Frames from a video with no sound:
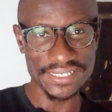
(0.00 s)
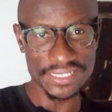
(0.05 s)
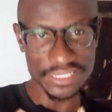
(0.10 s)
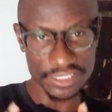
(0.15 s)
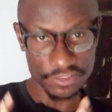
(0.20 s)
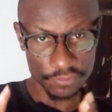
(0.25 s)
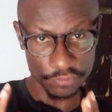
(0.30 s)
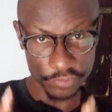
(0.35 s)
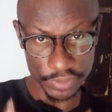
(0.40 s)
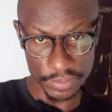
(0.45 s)
this
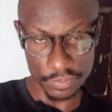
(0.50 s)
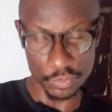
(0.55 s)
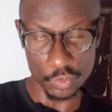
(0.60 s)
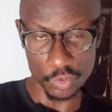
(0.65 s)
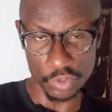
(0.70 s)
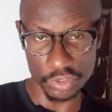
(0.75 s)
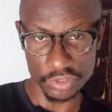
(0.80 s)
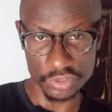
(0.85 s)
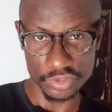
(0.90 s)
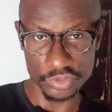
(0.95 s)

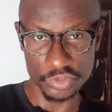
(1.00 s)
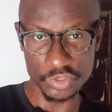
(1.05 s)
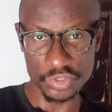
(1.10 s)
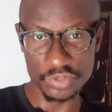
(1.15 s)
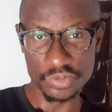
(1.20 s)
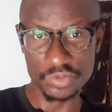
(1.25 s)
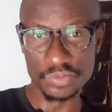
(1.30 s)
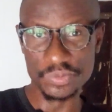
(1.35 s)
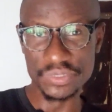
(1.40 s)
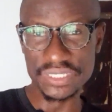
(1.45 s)
framework,
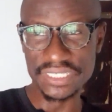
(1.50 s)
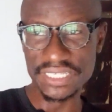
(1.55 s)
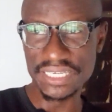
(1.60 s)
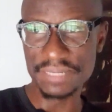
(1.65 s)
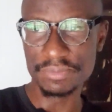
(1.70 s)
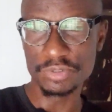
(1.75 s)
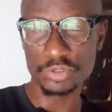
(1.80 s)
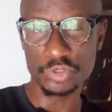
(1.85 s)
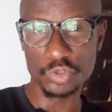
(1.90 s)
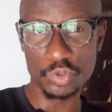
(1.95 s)
you'll be
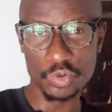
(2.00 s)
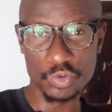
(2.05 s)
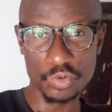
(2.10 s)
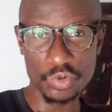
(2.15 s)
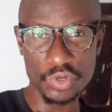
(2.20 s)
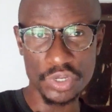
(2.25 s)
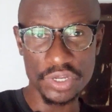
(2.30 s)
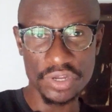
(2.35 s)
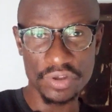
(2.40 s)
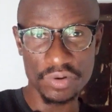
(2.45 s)
able to
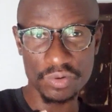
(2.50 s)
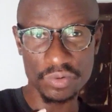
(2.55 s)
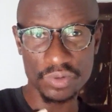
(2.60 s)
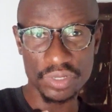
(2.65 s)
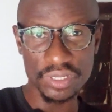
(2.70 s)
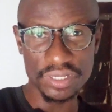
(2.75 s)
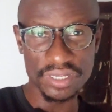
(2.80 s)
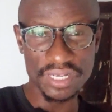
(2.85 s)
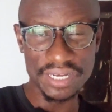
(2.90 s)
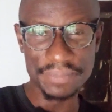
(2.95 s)

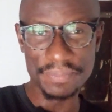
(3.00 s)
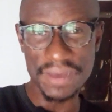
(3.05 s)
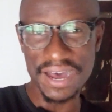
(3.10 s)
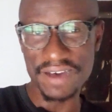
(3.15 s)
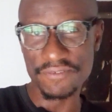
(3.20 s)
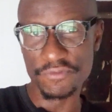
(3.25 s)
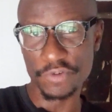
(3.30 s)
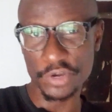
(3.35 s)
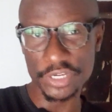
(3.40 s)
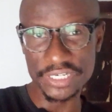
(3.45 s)

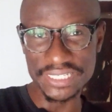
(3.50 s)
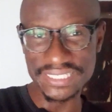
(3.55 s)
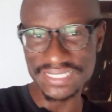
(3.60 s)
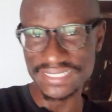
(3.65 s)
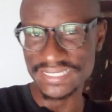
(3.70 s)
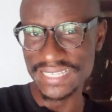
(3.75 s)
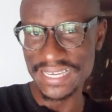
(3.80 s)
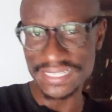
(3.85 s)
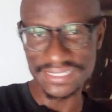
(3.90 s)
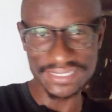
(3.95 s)
avoid these
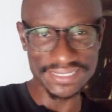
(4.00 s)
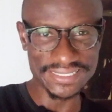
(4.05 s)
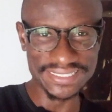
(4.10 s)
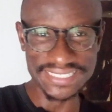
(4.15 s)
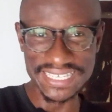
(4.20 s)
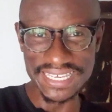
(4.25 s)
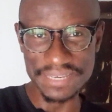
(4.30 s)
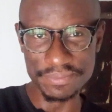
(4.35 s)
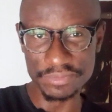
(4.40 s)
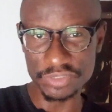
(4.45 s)
guessing
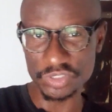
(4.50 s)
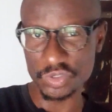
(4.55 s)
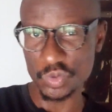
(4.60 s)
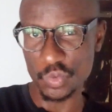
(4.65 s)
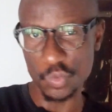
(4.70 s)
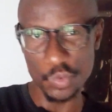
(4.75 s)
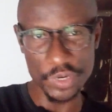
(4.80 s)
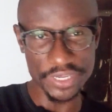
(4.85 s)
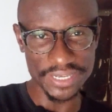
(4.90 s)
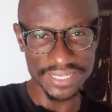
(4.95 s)
games
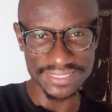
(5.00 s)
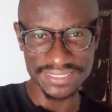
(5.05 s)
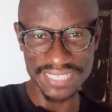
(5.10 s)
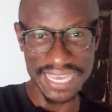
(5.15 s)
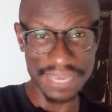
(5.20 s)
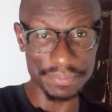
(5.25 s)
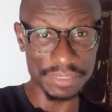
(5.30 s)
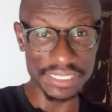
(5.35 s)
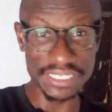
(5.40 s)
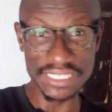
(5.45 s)
when you're
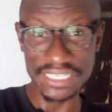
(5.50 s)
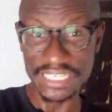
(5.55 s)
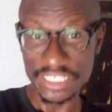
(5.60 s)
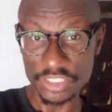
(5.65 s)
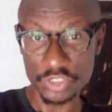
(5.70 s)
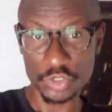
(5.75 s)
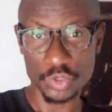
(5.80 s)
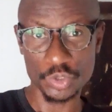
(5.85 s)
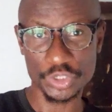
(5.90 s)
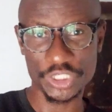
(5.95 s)
typing
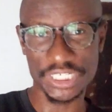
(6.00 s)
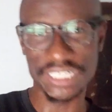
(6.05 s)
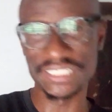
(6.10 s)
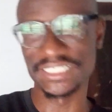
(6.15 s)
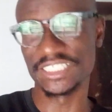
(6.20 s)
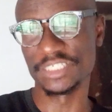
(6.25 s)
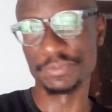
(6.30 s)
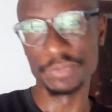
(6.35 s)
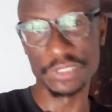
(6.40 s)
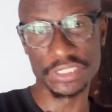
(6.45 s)
into
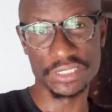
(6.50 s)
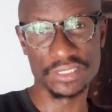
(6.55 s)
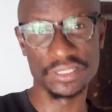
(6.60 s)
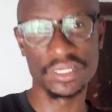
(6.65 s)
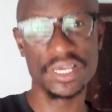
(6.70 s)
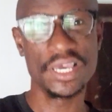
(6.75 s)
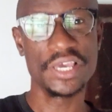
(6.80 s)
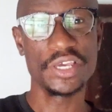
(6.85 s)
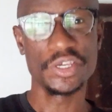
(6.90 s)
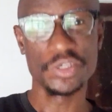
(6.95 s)
ChatGPT.
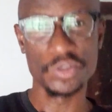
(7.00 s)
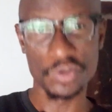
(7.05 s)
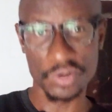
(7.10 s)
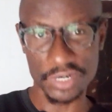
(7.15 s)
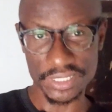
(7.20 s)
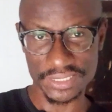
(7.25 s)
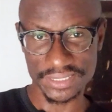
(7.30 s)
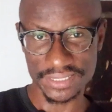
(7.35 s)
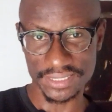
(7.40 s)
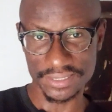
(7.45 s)
You
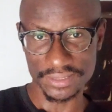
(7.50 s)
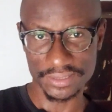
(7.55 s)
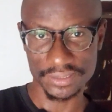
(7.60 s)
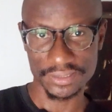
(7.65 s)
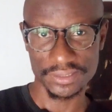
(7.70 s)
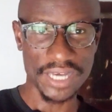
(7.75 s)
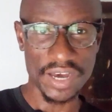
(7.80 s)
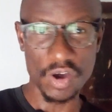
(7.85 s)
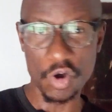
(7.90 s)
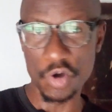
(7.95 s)
understand?
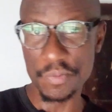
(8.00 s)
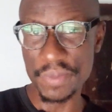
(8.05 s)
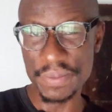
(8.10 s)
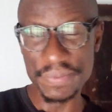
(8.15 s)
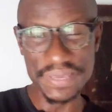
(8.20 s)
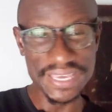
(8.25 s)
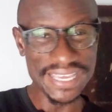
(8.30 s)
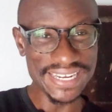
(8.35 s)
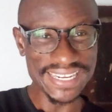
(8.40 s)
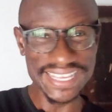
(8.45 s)
Or
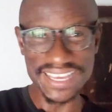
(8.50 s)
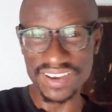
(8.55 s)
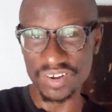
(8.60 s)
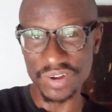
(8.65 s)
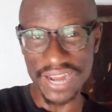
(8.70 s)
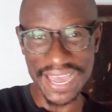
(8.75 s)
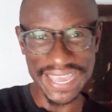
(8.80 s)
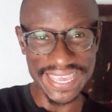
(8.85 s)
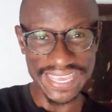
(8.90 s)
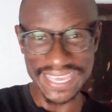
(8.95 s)
maybe any
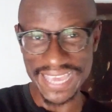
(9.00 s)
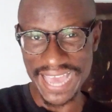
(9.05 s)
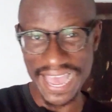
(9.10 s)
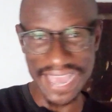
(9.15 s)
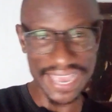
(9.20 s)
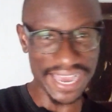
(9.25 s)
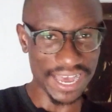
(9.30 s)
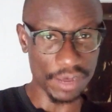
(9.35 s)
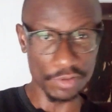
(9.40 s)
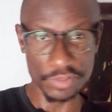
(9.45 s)
other
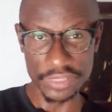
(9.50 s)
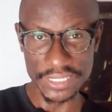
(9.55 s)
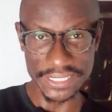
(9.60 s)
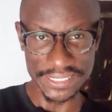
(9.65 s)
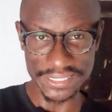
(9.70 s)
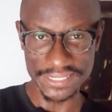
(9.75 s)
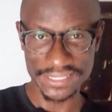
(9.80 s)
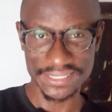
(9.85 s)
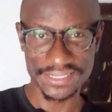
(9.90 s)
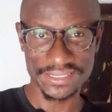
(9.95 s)
AI out there.
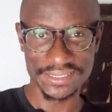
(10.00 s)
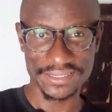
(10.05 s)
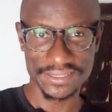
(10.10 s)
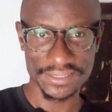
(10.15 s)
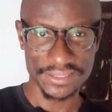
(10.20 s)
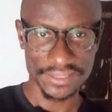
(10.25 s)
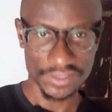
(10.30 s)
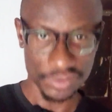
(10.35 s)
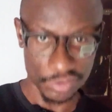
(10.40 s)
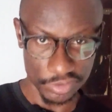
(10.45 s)

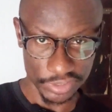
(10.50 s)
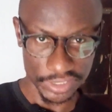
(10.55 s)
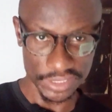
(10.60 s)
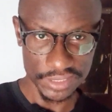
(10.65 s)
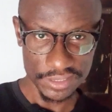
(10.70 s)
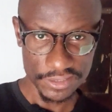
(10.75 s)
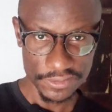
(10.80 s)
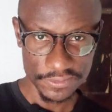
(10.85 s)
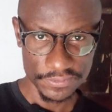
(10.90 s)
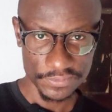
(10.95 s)
Okay?